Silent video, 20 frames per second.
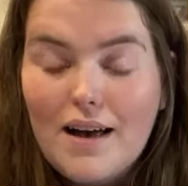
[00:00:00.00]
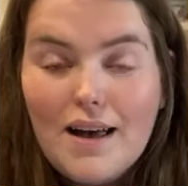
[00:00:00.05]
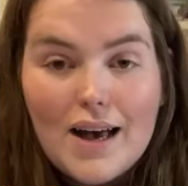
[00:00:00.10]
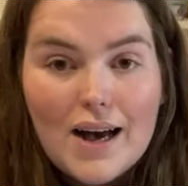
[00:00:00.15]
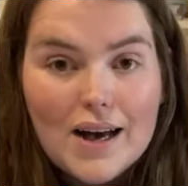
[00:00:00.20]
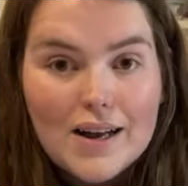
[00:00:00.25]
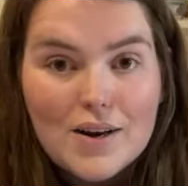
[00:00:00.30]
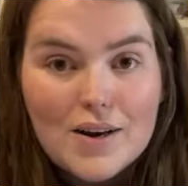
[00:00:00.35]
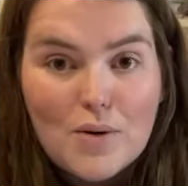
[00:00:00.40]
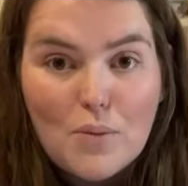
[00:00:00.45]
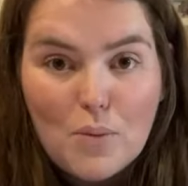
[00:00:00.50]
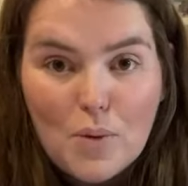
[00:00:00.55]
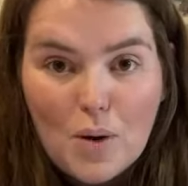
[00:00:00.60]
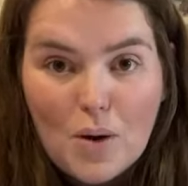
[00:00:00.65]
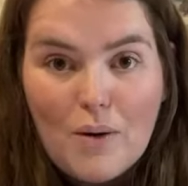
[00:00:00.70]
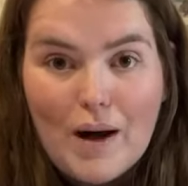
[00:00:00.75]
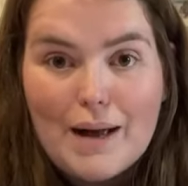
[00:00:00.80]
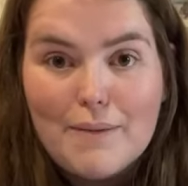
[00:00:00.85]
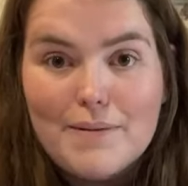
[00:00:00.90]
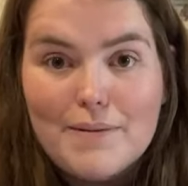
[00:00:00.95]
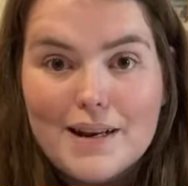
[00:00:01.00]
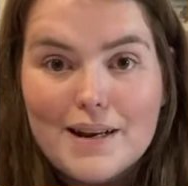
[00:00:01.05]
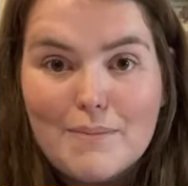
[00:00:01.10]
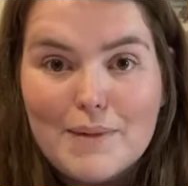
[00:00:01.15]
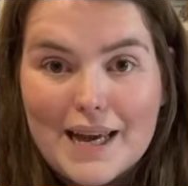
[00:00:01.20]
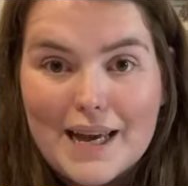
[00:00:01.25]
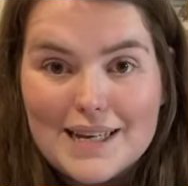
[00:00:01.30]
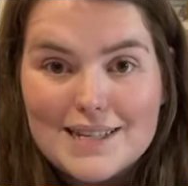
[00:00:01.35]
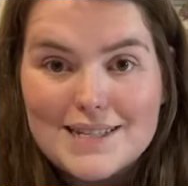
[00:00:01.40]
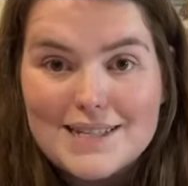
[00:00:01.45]
I don't know what will happen. I'm
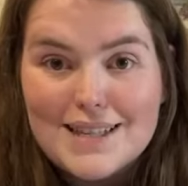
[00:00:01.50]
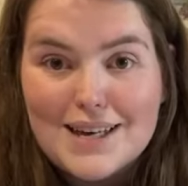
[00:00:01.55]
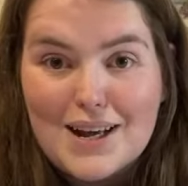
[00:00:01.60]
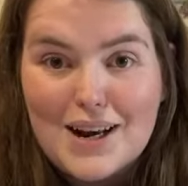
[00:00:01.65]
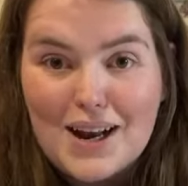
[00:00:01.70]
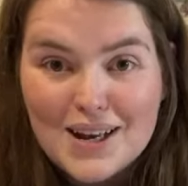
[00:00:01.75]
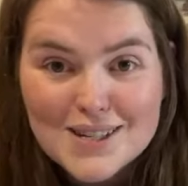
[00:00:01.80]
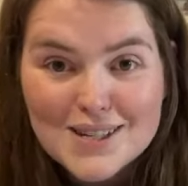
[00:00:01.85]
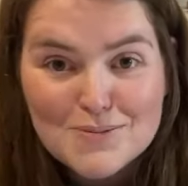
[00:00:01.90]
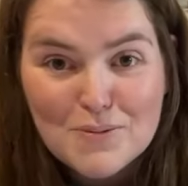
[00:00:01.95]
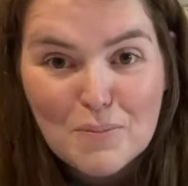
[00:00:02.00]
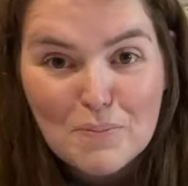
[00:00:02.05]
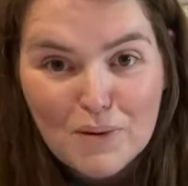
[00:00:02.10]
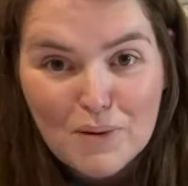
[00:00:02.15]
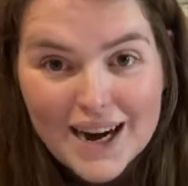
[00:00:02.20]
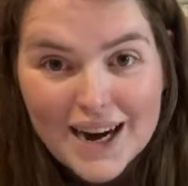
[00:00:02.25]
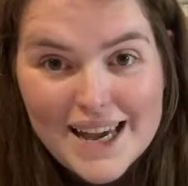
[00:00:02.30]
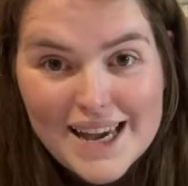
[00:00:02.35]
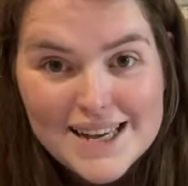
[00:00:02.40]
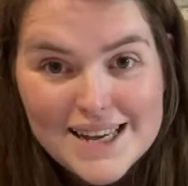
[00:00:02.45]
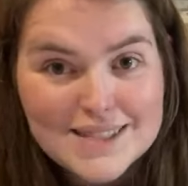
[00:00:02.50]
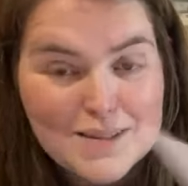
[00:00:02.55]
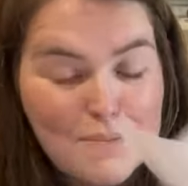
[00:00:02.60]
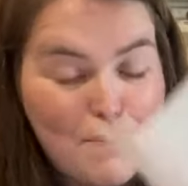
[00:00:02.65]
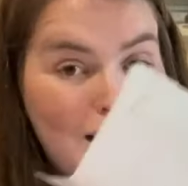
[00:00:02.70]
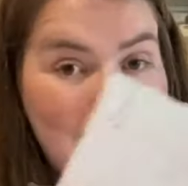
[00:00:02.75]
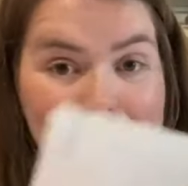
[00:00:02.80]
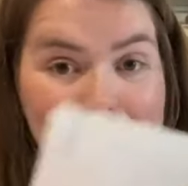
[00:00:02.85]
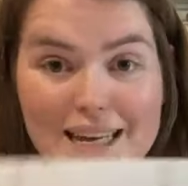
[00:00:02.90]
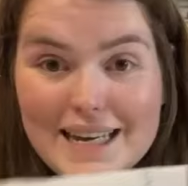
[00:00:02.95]
guessing the glass will break, so
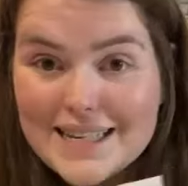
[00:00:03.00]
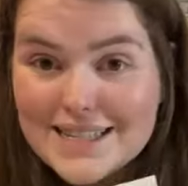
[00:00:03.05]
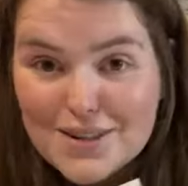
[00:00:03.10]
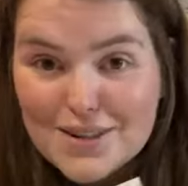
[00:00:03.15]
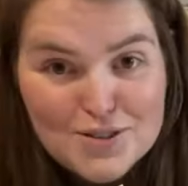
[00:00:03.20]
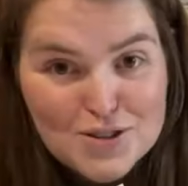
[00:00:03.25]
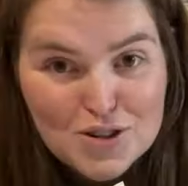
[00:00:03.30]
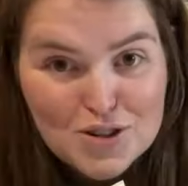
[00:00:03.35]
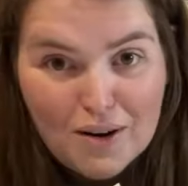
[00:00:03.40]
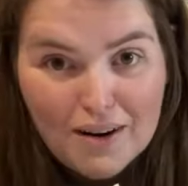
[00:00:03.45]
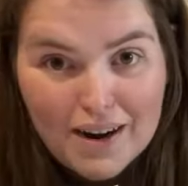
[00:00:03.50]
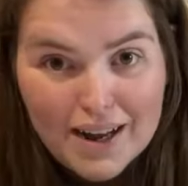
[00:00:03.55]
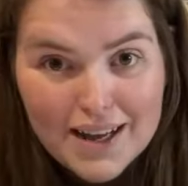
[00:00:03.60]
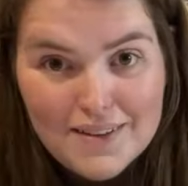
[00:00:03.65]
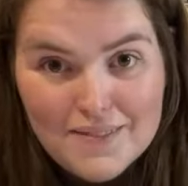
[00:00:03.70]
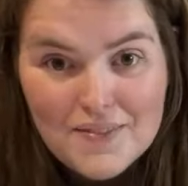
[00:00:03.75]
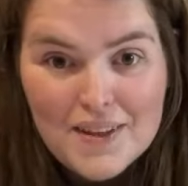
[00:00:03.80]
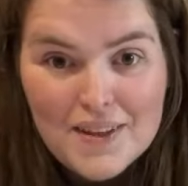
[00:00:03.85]
please don't try it.